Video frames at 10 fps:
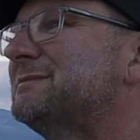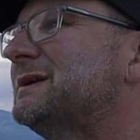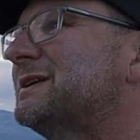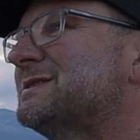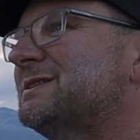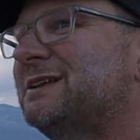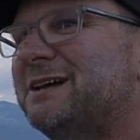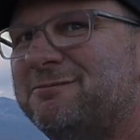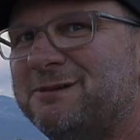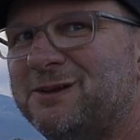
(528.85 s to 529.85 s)
because I
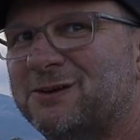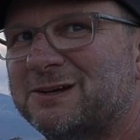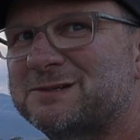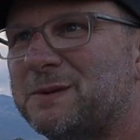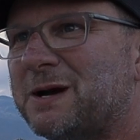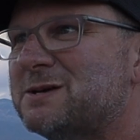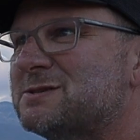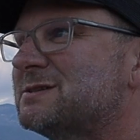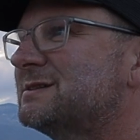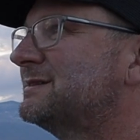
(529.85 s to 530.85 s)
love my long
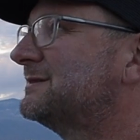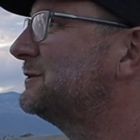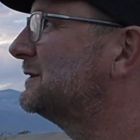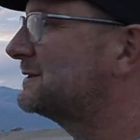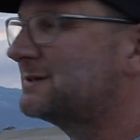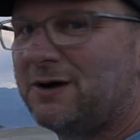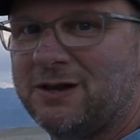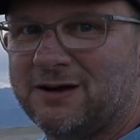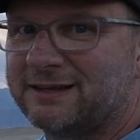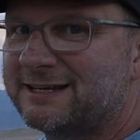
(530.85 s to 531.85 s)
exposures, and with a sky
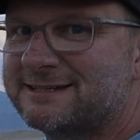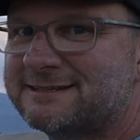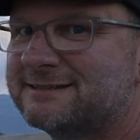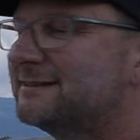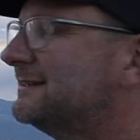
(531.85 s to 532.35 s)
like this